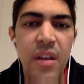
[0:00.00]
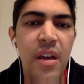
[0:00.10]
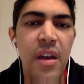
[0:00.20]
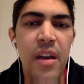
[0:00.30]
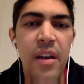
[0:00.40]

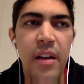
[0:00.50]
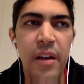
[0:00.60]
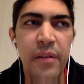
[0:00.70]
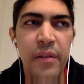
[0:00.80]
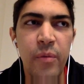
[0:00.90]
and
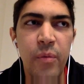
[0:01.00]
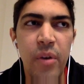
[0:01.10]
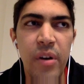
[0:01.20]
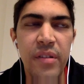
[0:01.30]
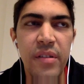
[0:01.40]
I
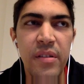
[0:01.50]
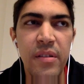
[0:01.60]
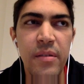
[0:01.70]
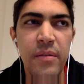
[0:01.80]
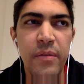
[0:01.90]
was
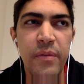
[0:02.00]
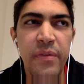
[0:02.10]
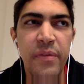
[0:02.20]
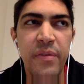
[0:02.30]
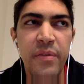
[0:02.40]
in
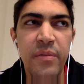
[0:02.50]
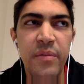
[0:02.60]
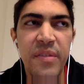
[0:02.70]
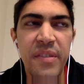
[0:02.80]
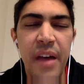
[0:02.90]

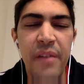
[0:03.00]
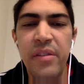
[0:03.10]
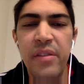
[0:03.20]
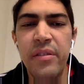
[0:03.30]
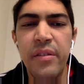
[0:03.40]
seven
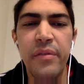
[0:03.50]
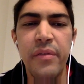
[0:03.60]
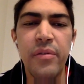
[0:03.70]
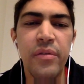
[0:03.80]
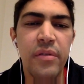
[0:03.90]

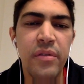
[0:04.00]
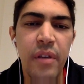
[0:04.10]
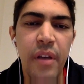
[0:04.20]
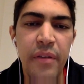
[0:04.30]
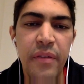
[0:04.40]
interviews.
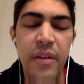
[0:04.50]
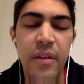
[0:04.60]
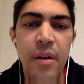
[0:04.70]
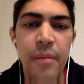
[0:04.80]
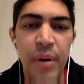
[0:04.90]
I think
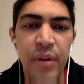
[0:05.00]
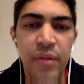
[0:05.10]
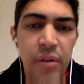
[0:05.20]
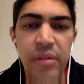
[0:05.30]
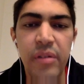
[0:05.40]

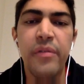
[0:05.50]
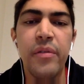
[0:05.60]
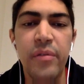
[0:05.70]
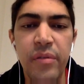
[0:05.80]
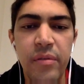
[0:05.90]
personal
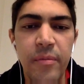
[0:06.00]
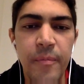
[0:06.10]
interviews.